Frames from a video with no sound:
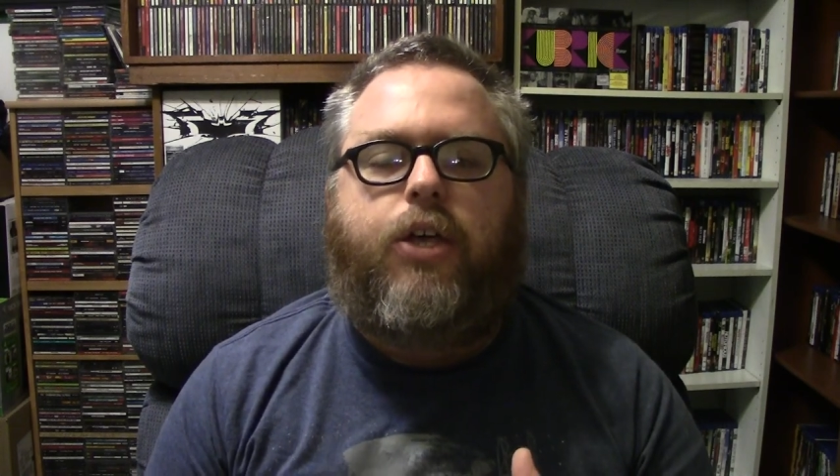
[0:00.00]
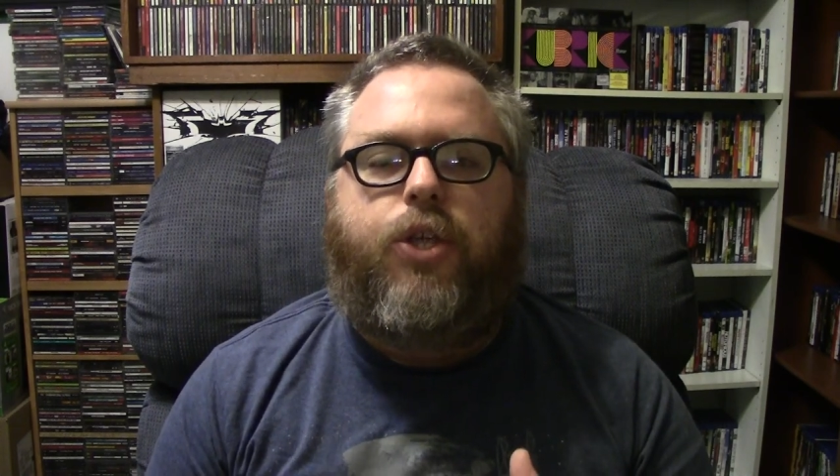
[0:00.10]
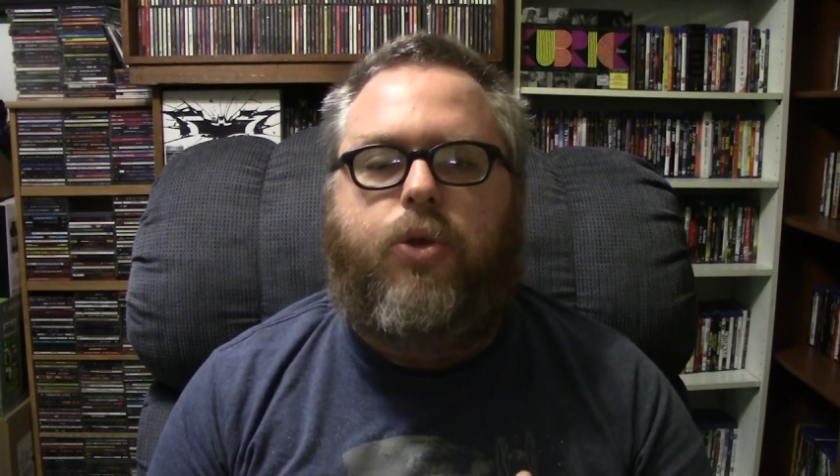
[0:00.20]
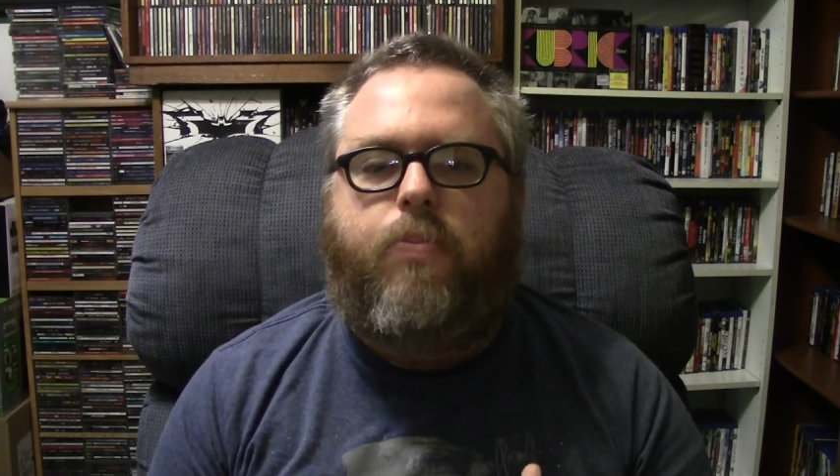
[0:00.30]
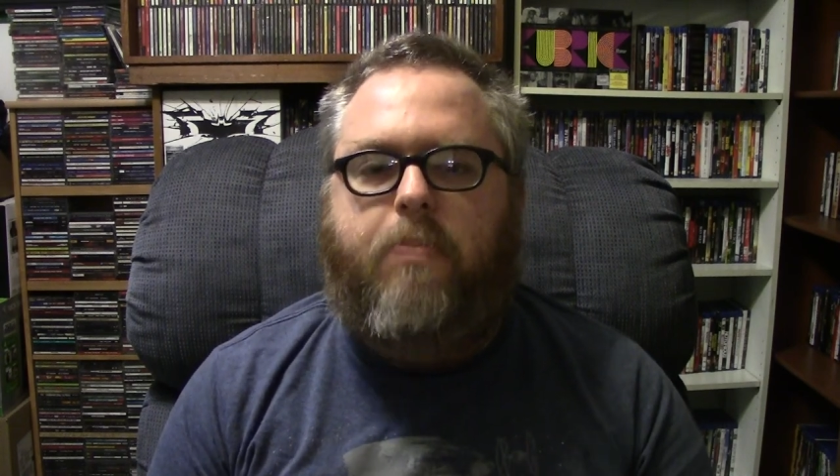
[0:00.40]

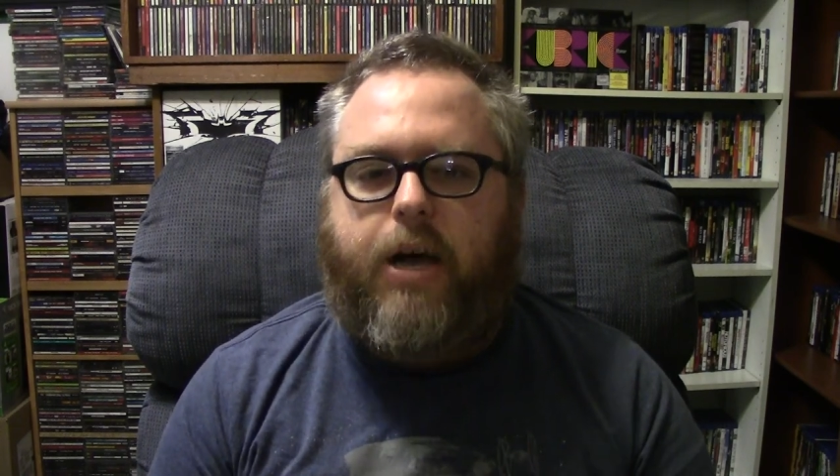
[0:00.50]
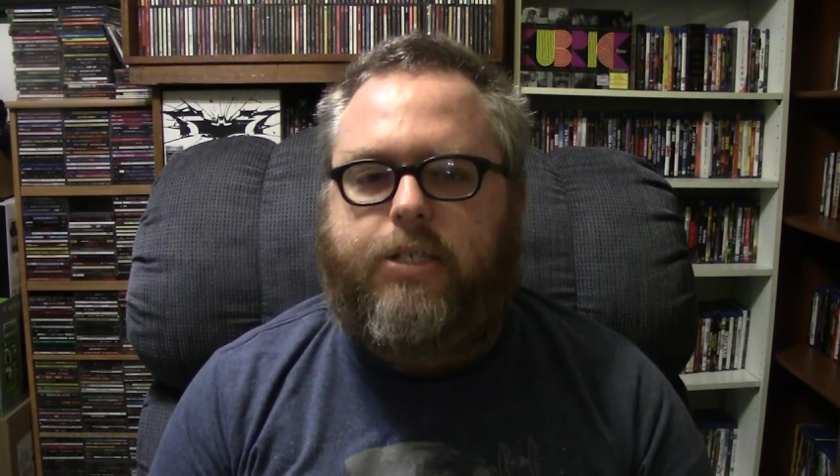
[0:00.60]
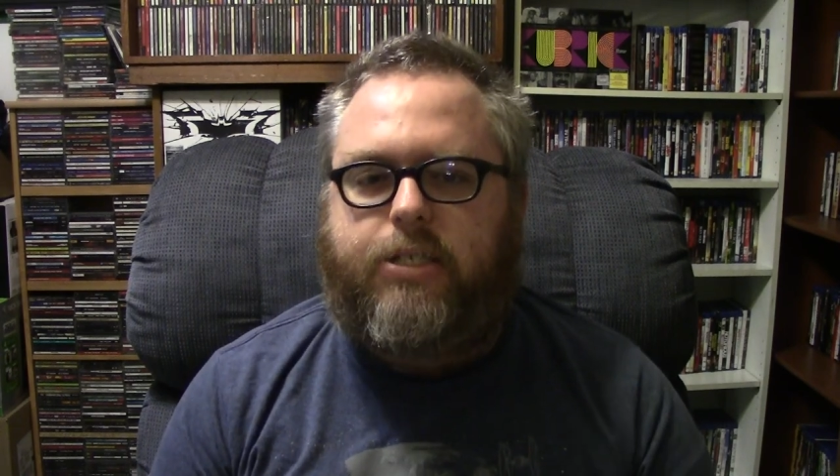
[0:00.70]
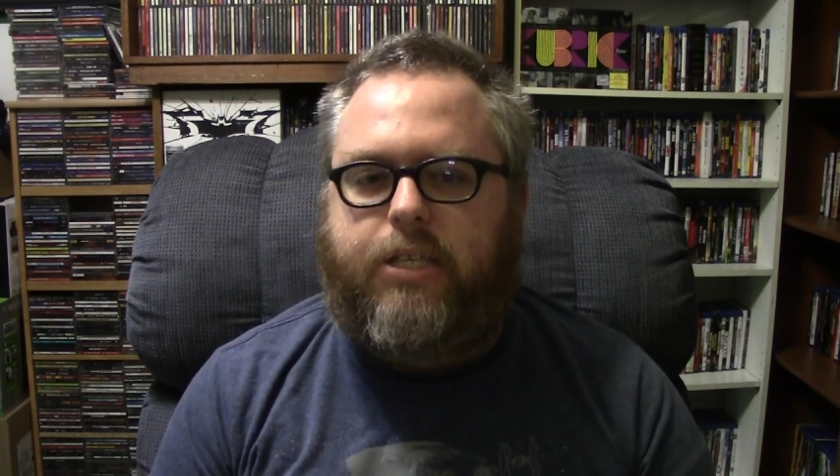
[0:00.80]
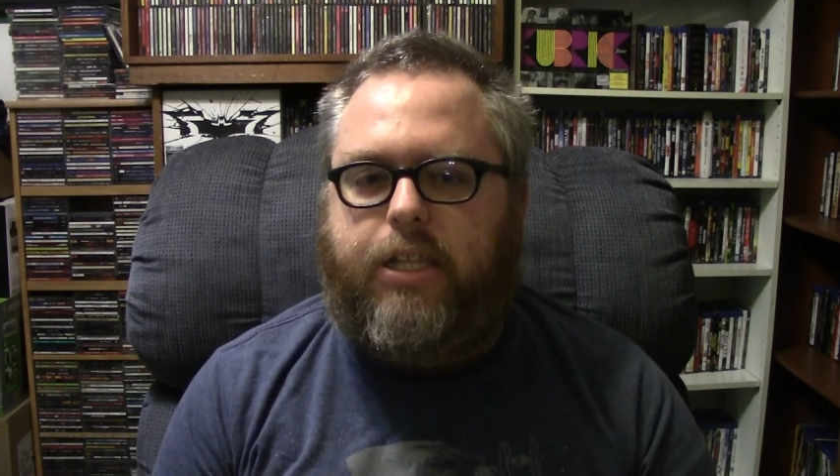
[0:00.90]
you
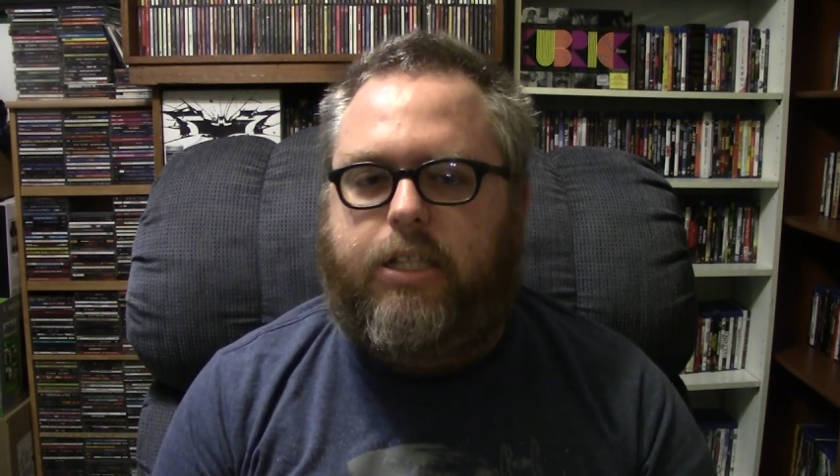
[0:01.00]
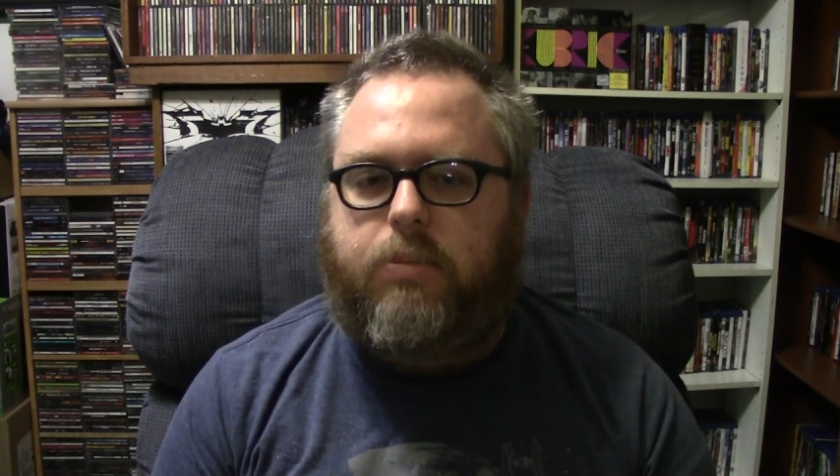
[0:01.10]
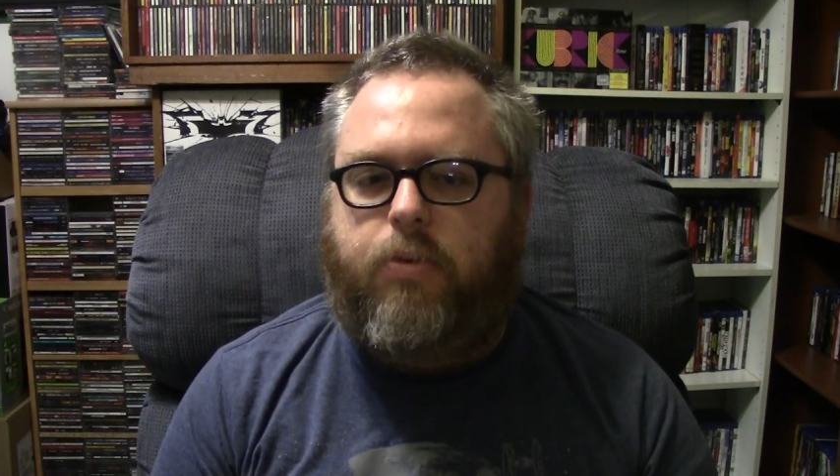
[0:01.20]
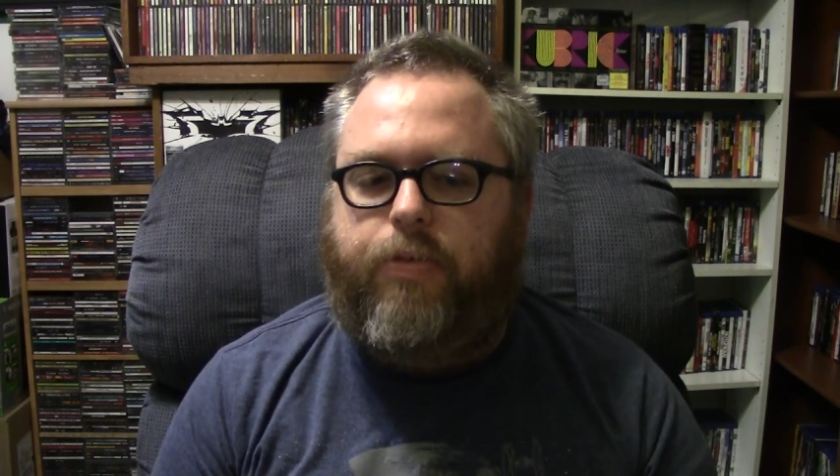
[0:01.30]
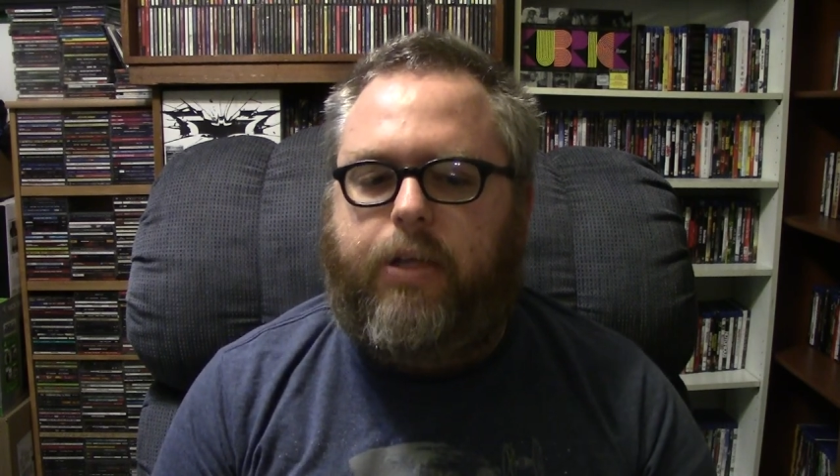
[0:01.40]
must see
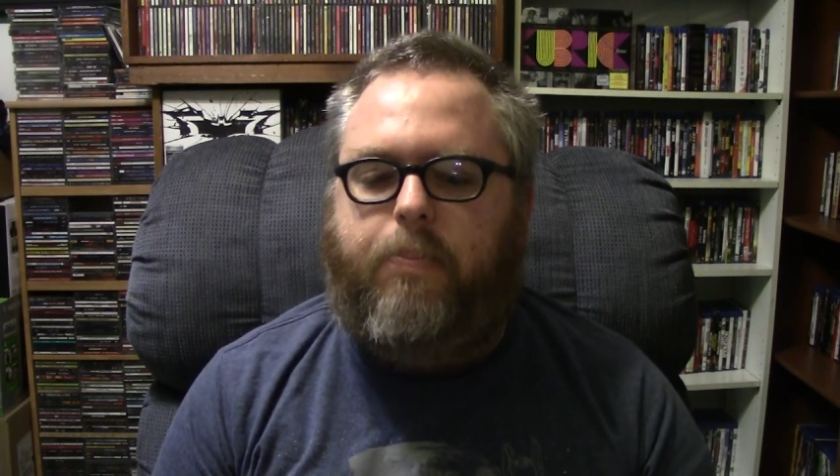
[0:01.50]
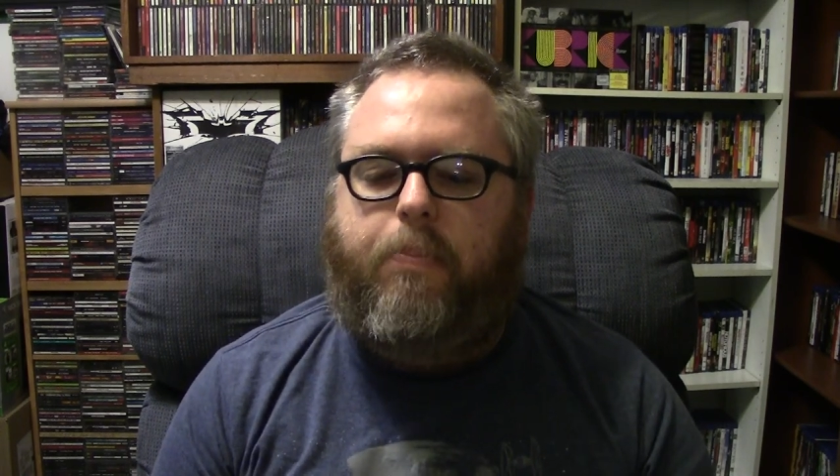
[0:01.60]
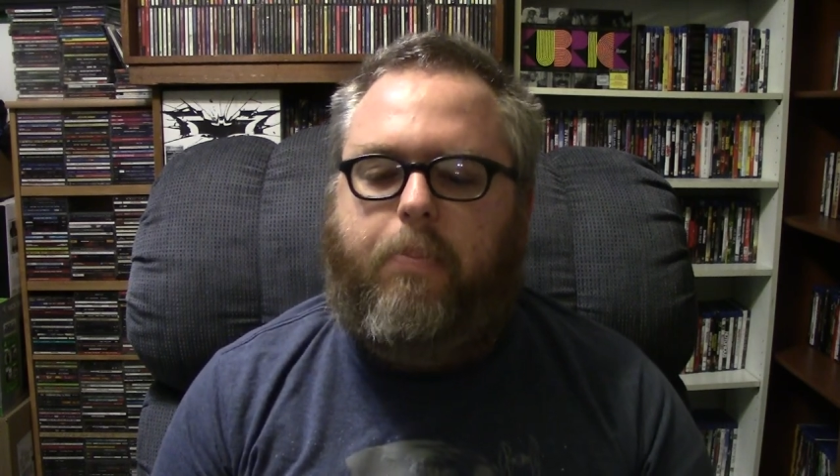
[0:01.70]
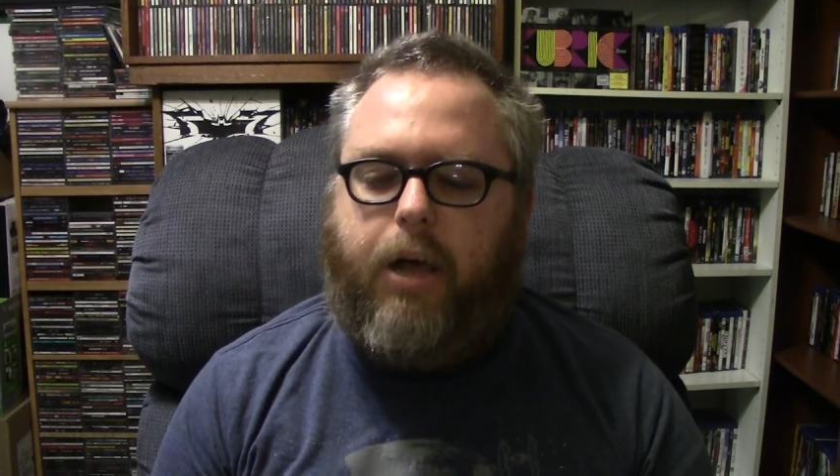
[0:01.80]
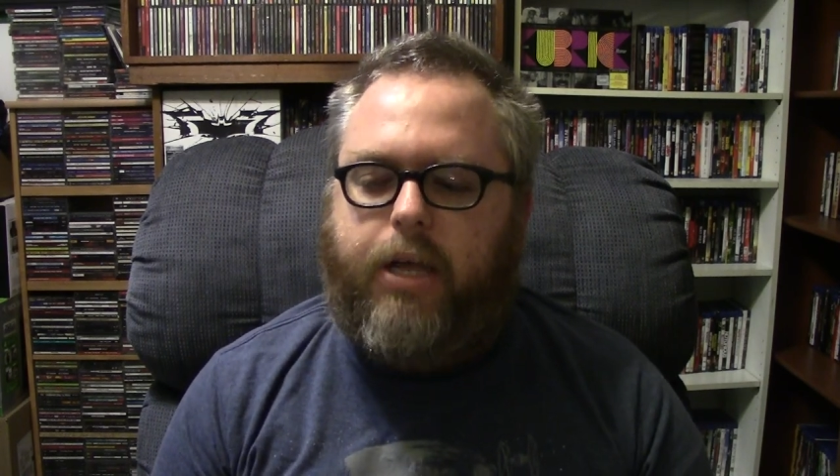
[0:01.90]
this movie,
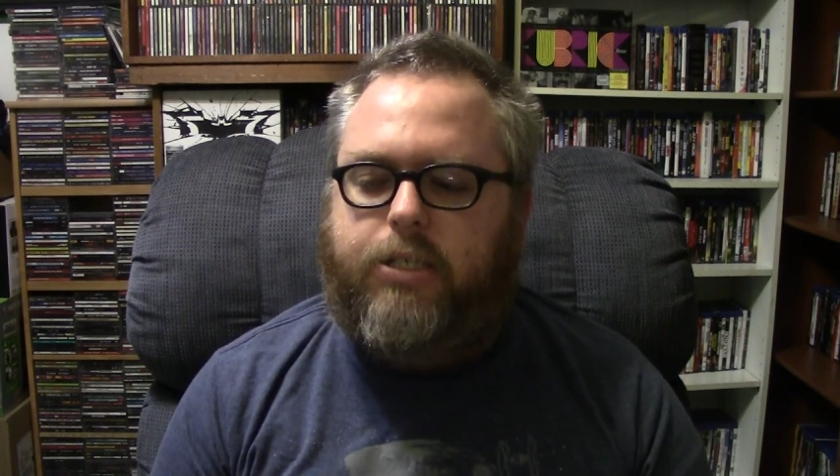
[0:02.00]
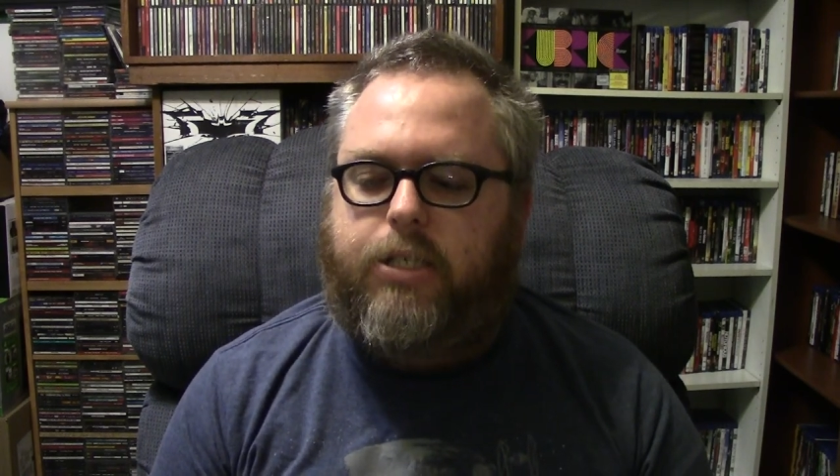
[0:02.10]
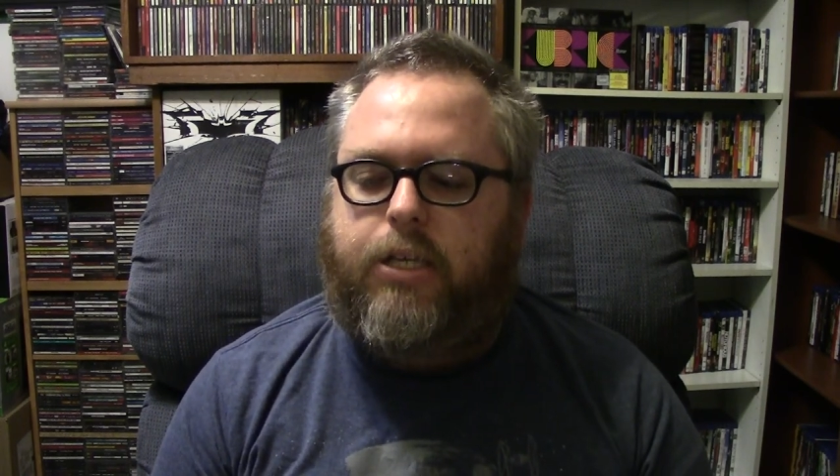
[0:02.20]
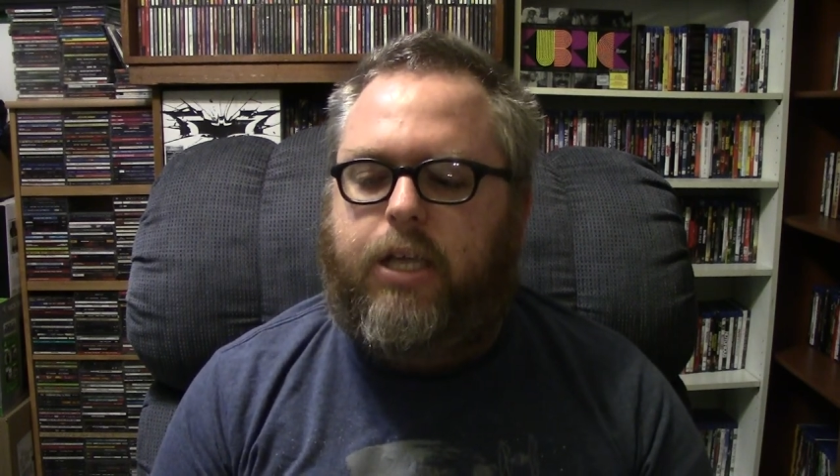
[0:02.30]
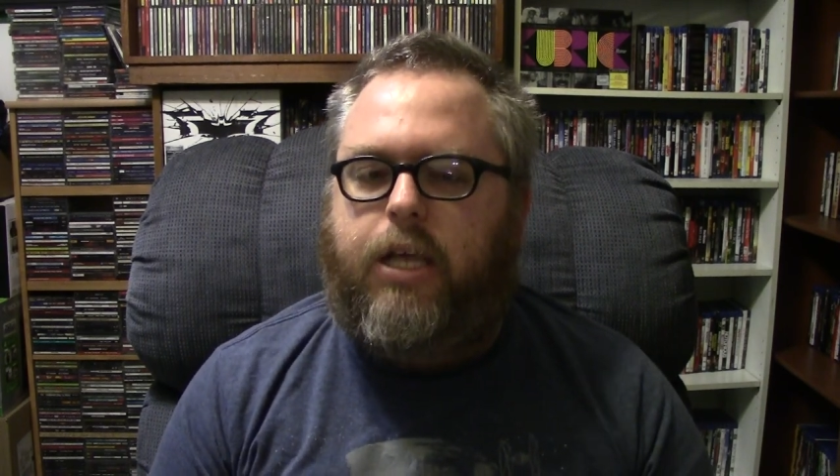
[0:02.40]
but